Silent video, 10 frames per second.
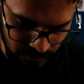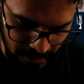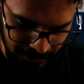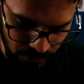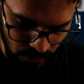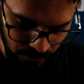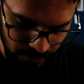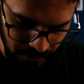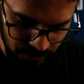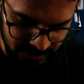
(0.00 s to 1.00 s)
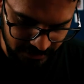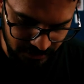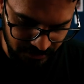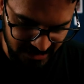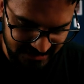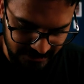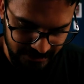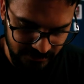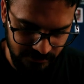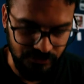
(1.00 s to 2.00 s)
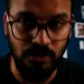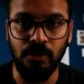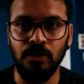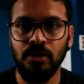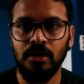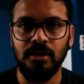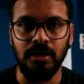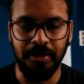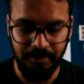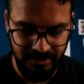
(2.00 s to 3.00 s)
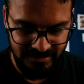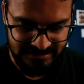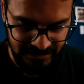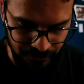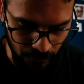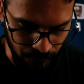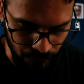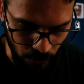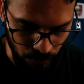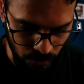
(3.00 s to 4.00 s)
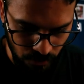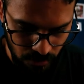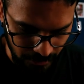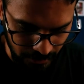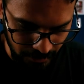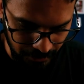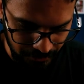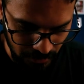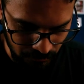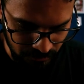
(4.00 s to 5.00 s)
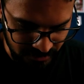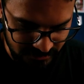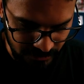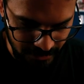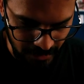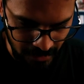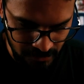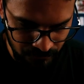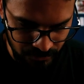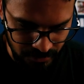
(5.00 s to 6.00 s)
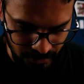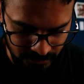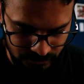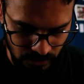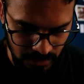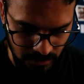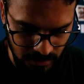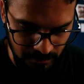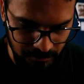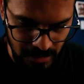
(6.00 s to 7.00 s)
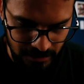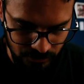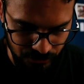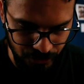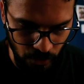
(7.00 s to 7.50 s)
right corner, you say the reset. So let me reset the photo, and I will reset everything. So I'll come back to the